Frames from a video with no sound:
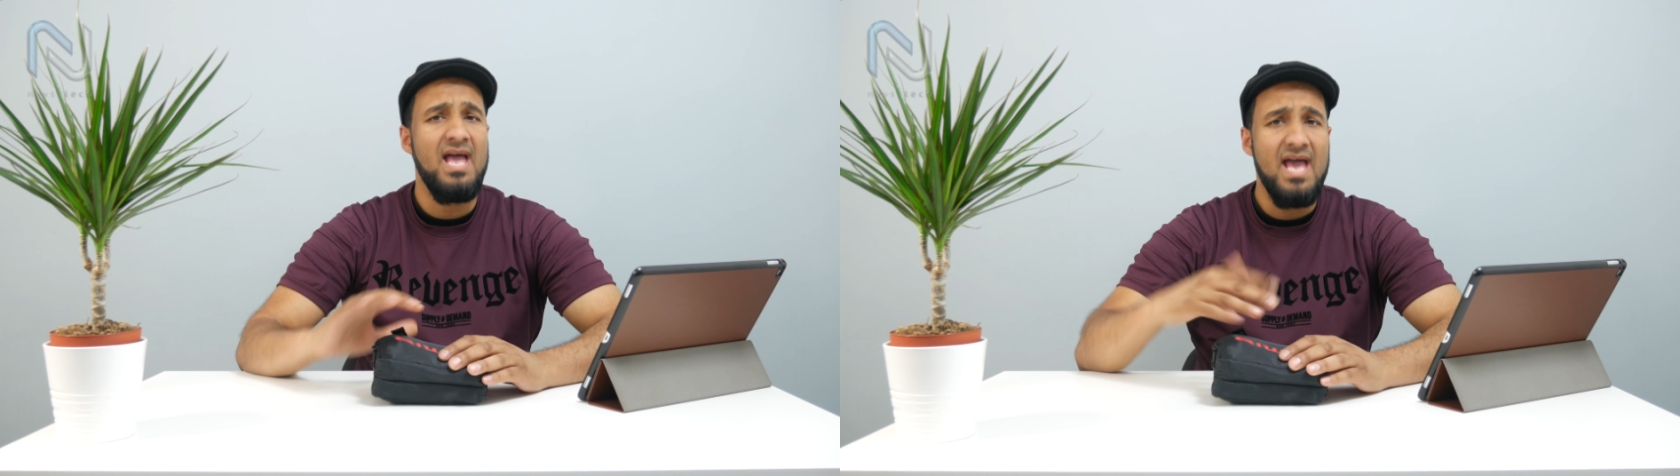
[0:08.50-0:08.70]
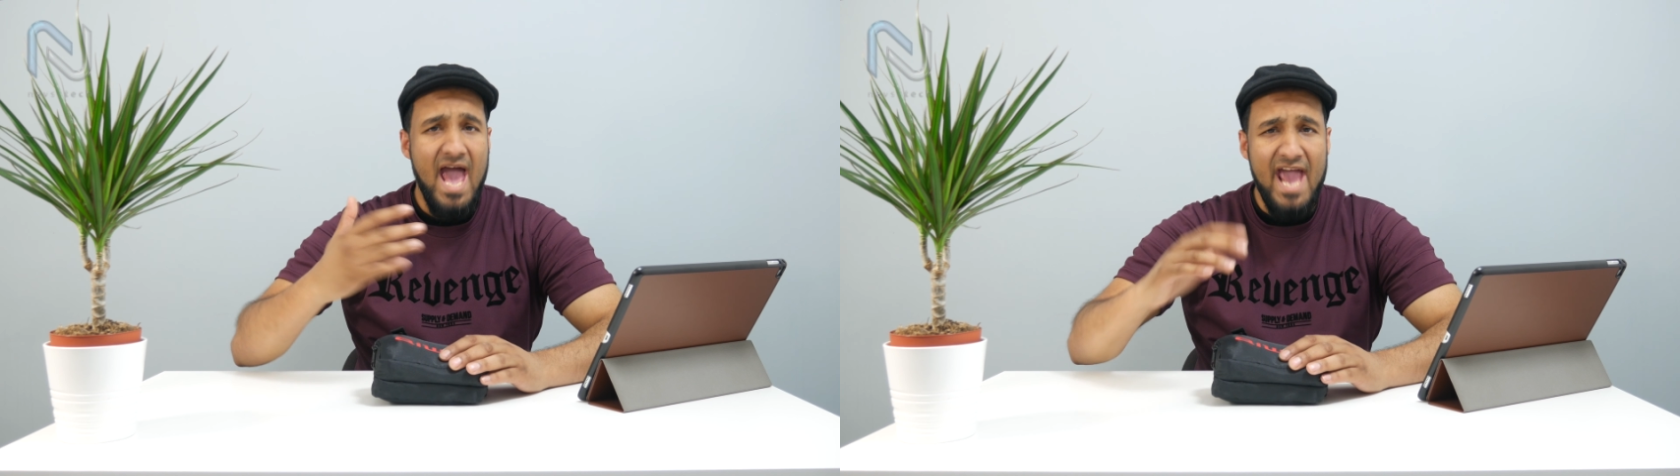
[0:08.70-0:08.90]

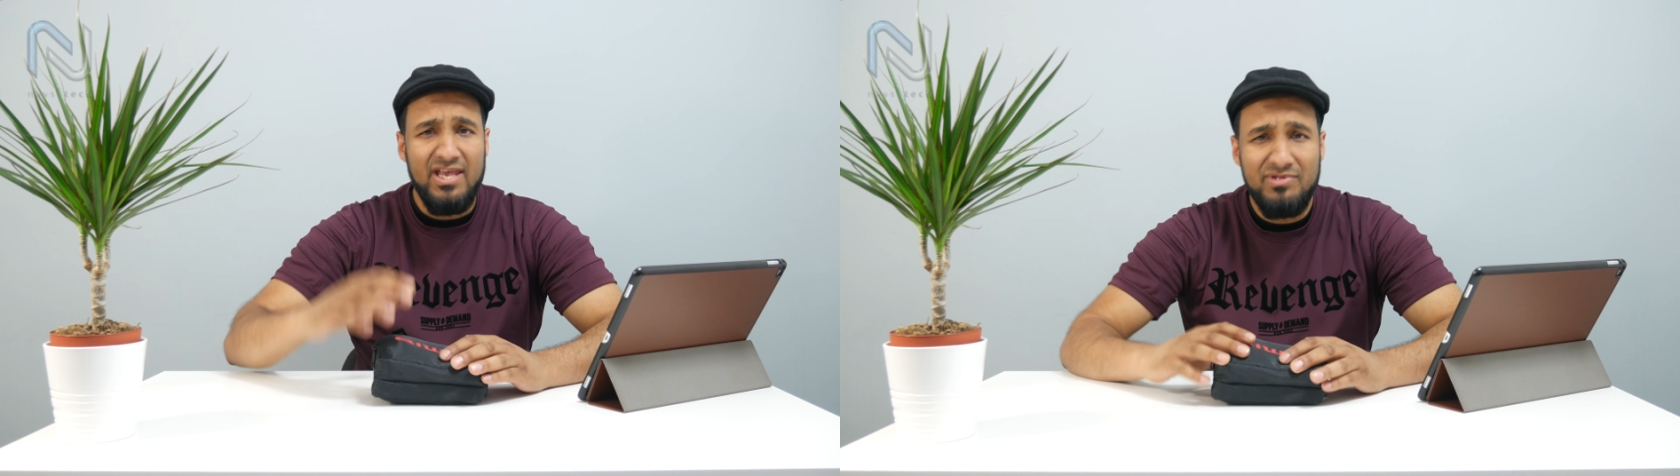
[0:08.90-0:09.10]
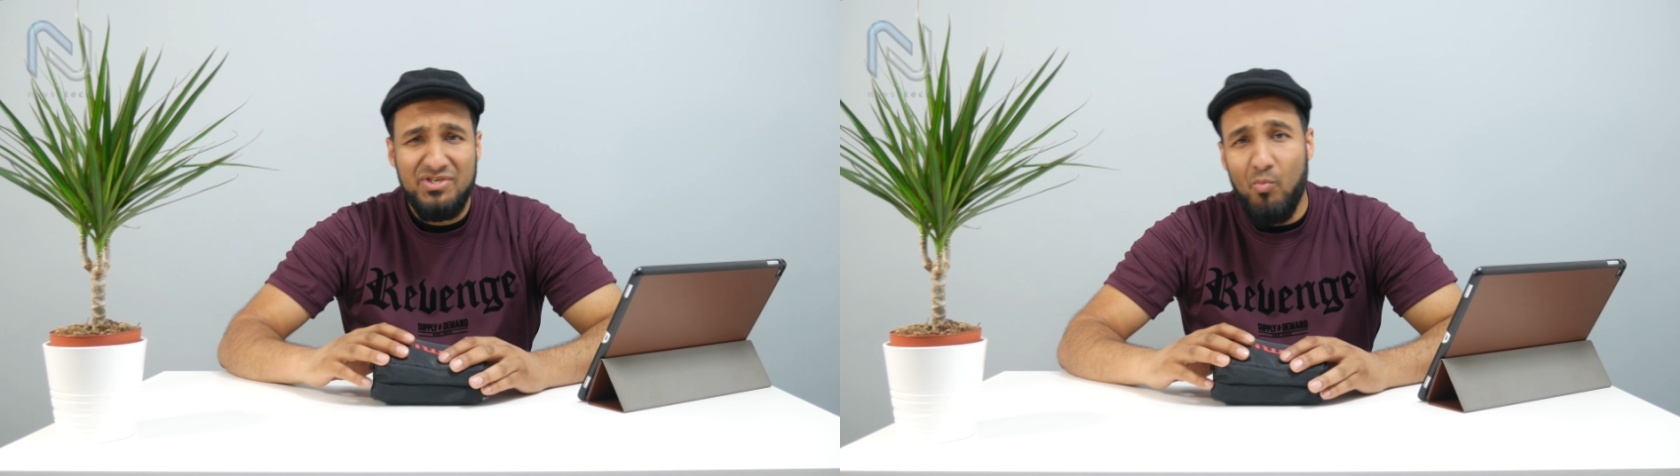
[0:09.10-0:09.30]
Hey
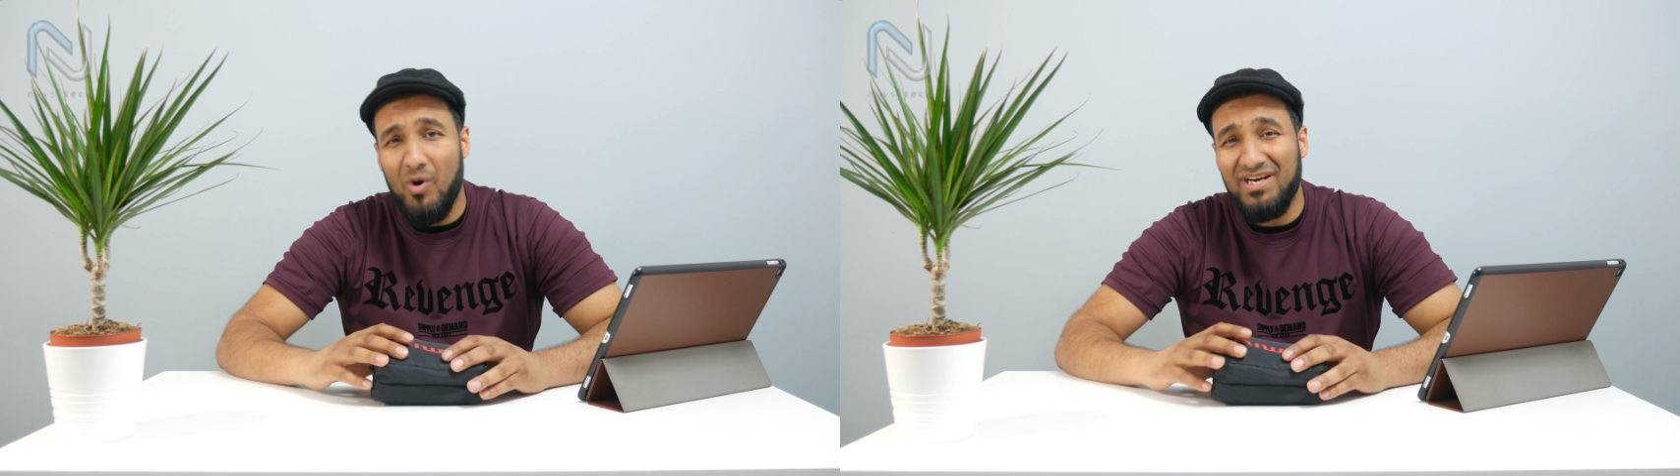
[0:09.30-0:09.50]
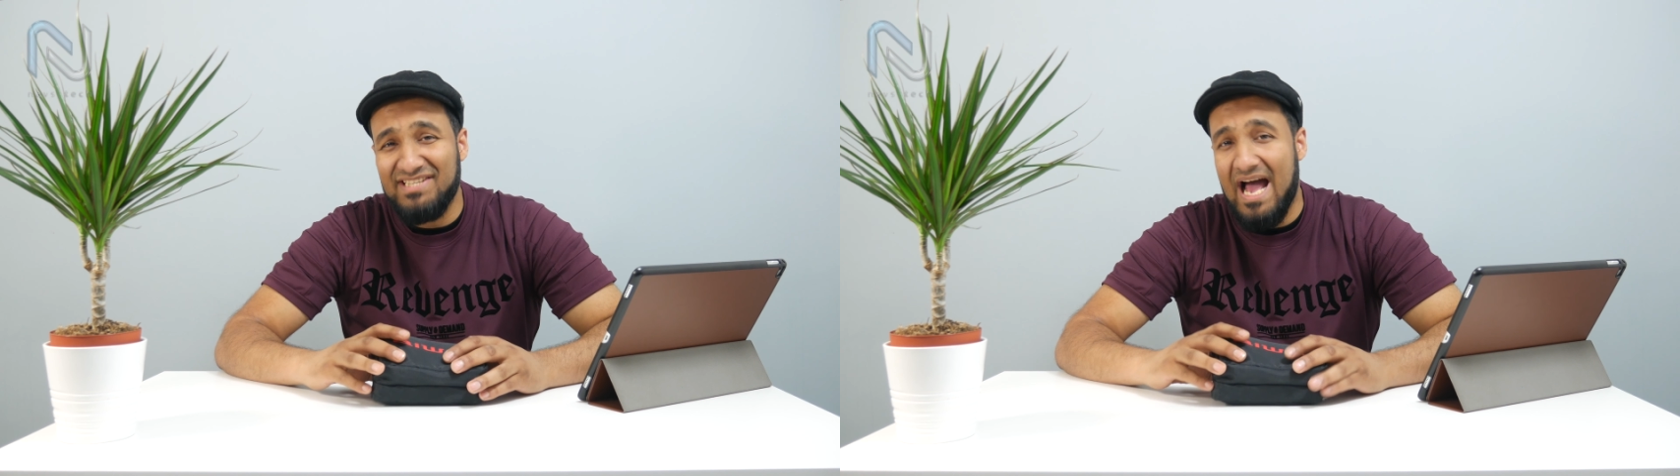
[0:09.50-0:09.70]
YouTube,
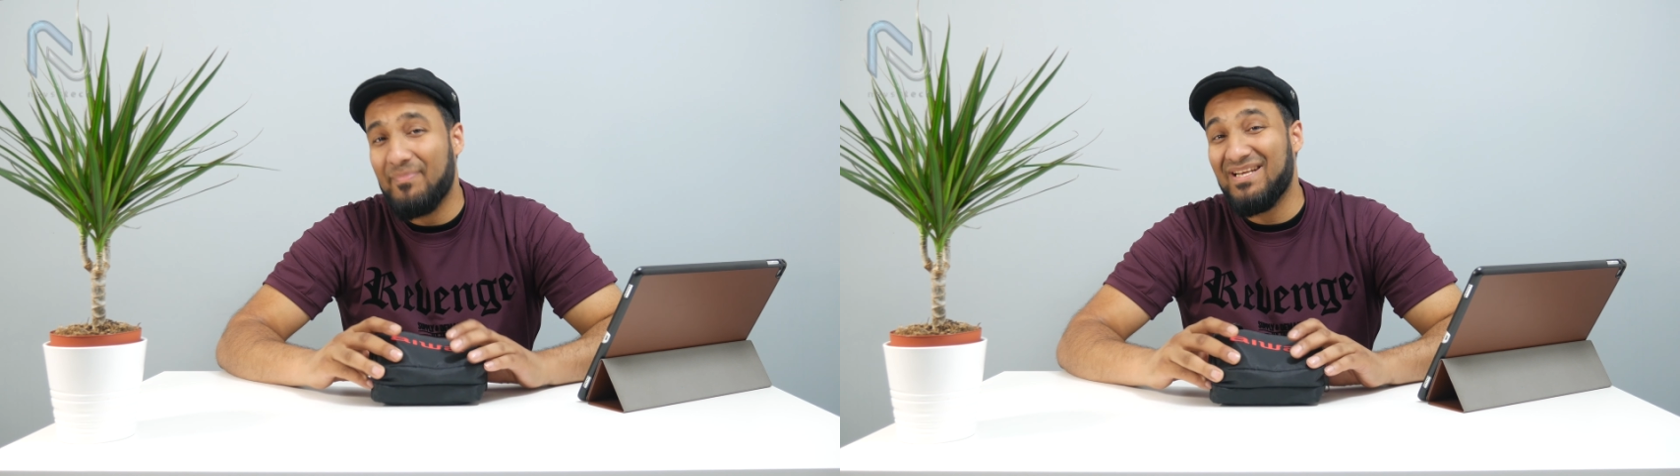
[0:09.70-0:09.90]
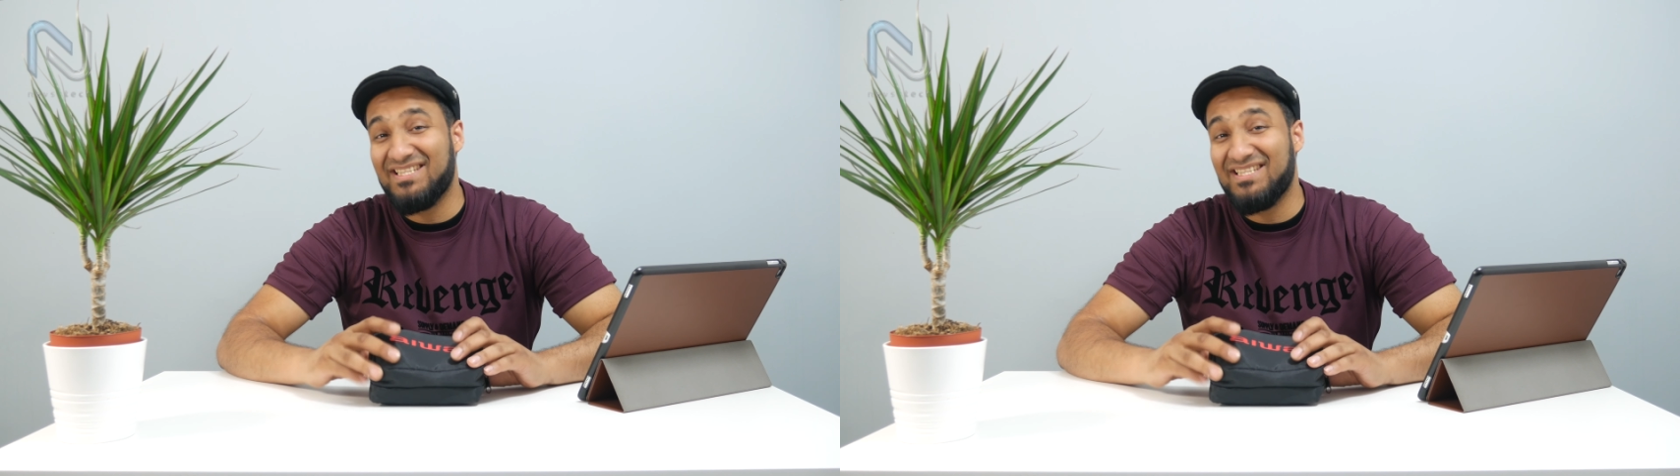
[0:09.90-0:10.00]
what is happening?